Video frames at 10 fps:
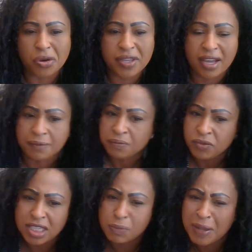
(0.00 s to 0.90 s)
Oh, yeah.
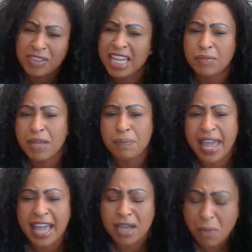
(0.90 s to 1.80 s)
Let's make the enemy
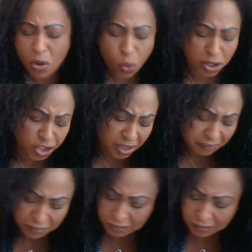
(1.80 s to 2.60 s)
mad. Come on, worship.